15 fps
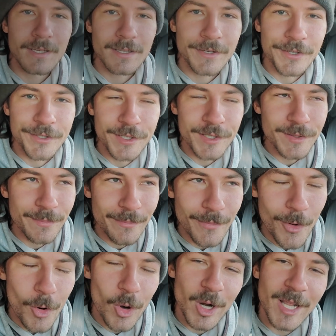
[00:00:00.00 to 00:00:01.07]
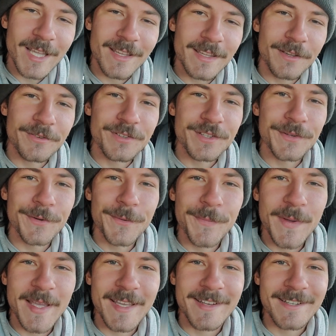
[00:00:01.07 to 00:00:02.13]
Good morning,
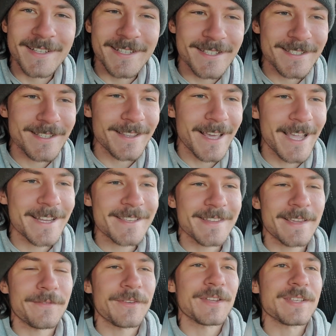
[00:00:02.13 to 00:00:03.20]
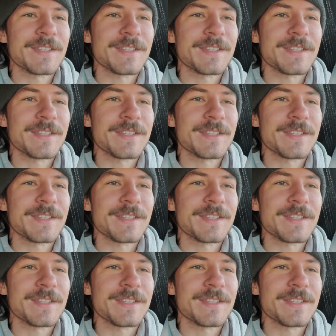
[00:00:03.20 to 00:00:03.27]
YouTube. It is Thanksgiving